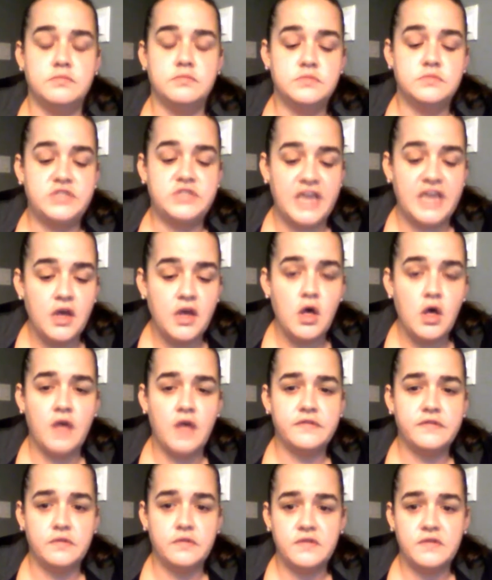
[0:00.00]
Jail
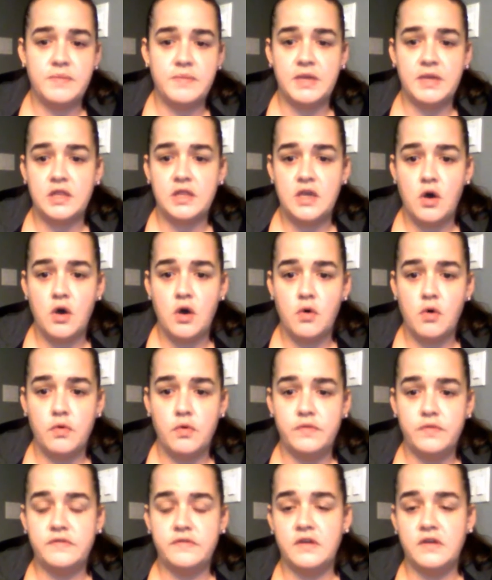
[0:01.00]
also typically
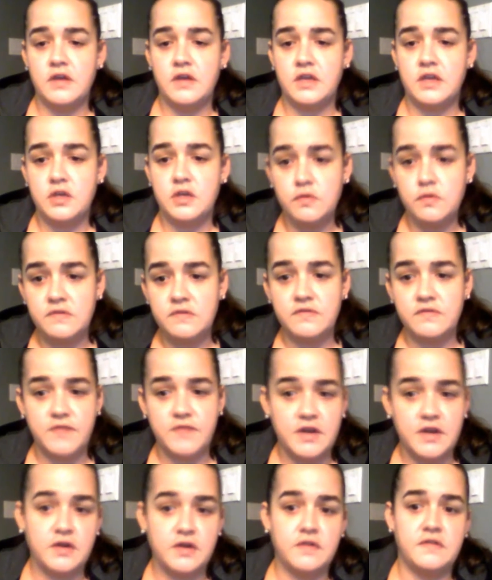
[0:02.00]
holds accused
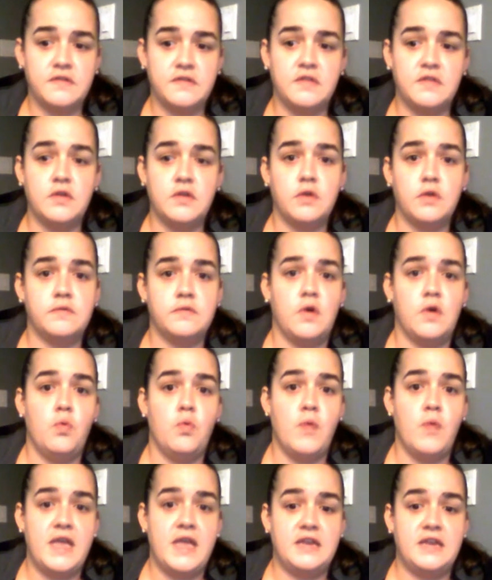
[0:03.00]
offenders and those
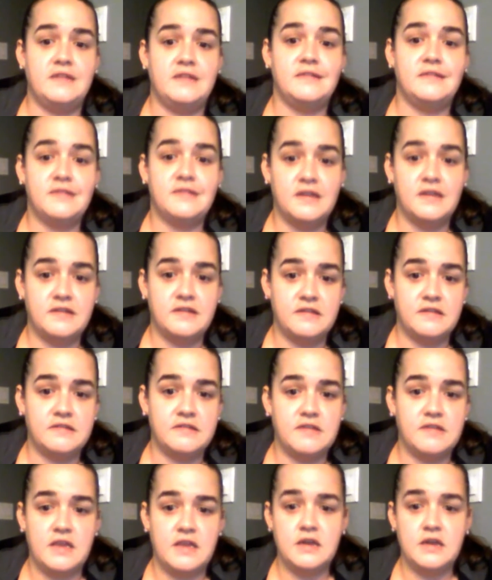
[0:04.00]
awaiting
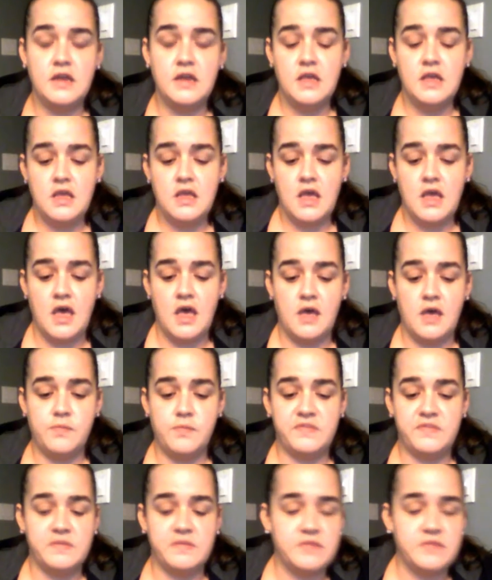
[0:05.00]
sentencing.
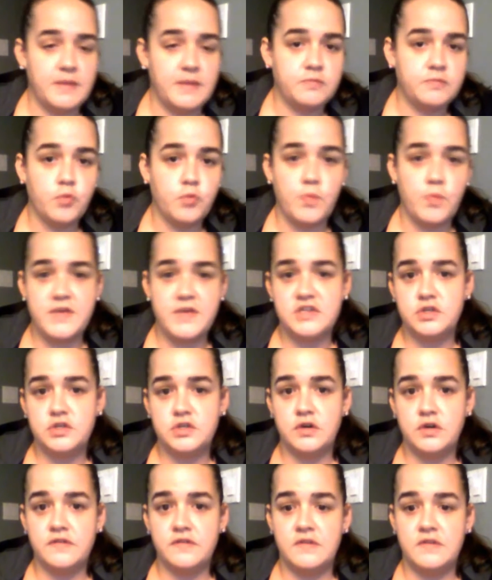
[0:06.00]
Sometimes
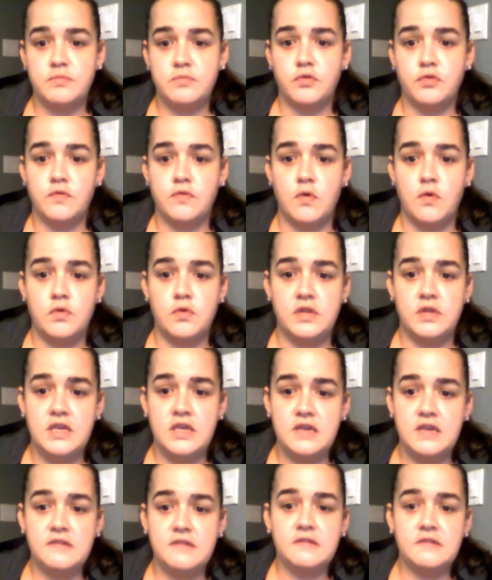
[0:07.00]
probationers and
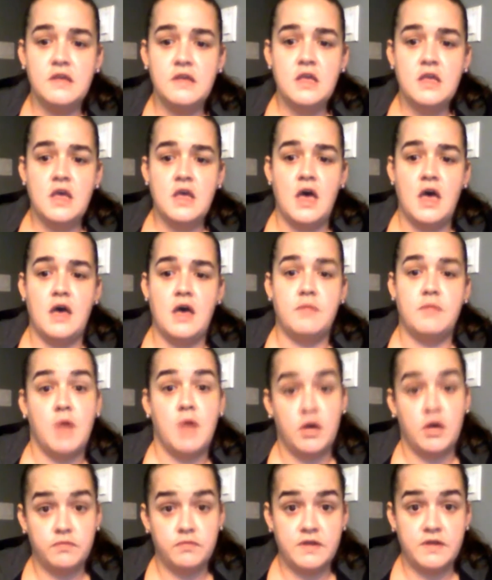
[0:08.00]
parolees
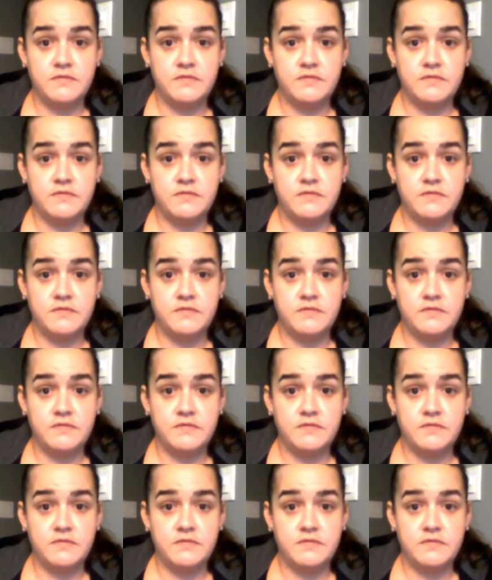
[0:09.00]
on